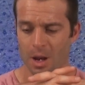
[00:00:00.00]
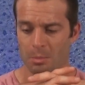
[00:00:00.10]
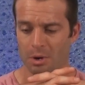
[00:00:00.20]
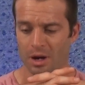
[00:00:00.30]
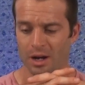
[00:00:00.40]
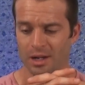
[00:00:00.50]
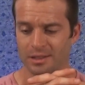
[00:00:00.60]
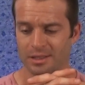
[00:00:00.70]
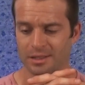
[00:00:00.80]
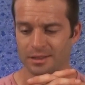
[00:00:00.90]

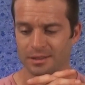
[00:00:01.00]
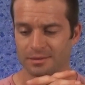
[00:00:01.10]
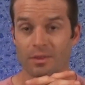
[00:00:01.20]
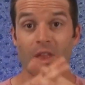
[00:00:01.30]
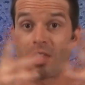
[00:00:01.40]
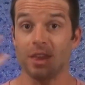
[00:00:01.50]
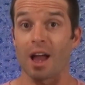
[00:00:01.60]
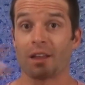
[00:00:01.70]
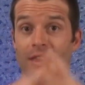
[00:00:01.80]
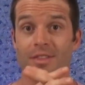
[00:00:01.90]
But
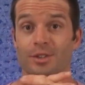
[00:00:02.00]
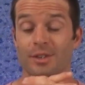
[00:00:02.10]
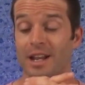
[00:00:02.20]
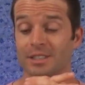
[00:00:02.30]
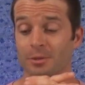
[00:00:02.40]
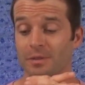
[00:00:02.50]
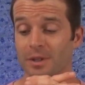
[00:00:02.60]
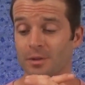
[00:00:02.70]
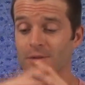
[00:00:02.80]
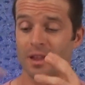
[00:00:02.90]
yeah, so that is the
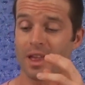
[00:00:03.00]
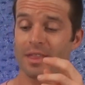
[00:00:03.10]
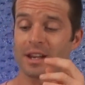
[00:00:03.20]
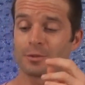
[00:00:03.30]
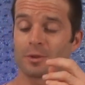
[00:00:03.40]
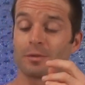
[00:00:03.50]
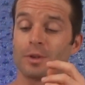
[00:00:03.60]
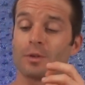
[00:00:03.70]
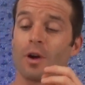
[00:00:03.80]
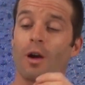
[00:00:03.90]
review. That is a
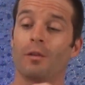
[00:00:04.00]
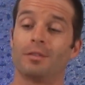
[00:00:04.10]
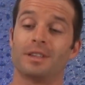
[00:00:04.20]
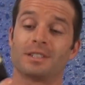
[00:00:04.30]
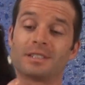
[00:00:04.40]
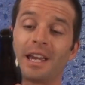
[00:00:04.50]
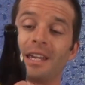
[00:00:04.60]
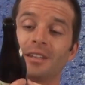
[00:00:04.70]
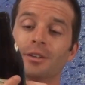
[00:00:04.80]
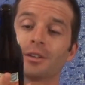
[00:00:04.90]
review of this
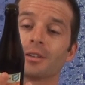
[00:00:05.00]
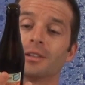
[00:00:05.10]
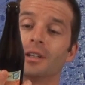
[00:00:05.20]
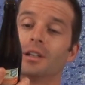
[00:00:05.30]
Ayinger.